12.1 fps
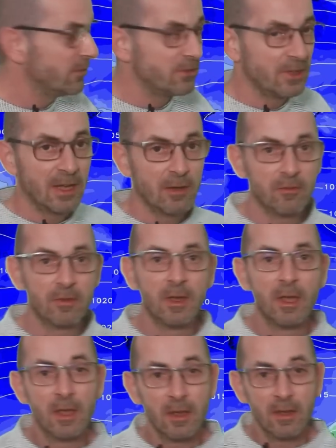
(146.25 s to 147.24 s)
south,
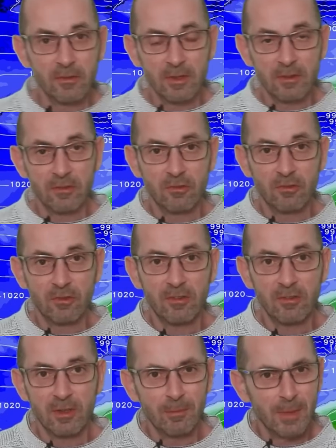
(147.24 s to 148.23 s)
as I
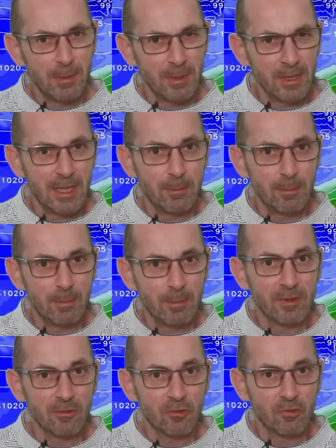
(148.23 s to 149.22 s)
suggested, maybe keeping
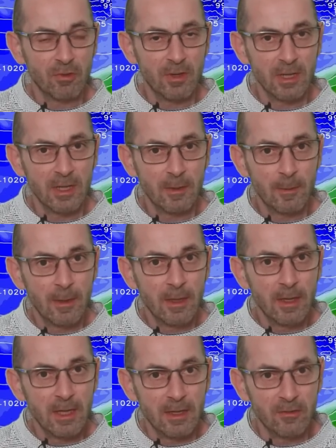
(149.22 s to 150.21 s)
things drier
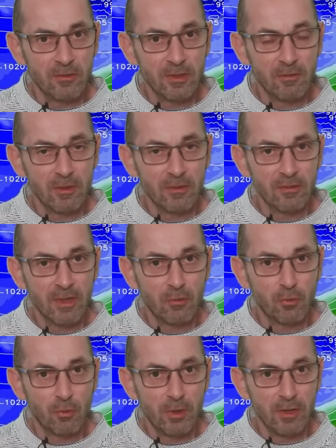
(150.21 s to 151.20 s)
in southern and
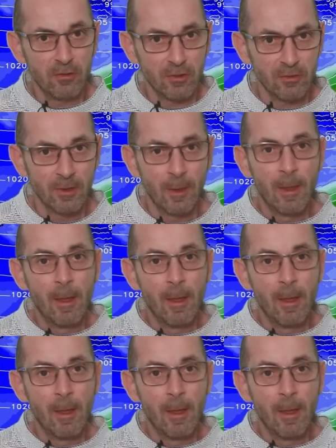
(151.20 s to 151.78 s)
central regions.